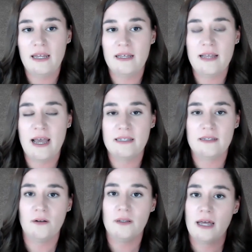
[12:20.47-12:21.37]
and it
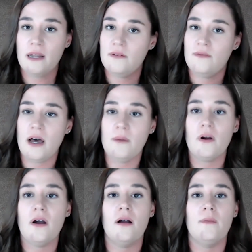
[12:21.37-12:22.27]
has a whole lot of
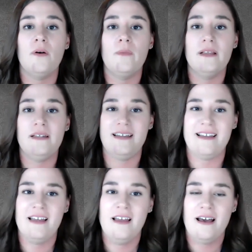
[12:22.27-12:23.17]
upper arm
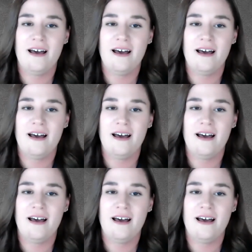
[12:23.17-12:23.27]
mobility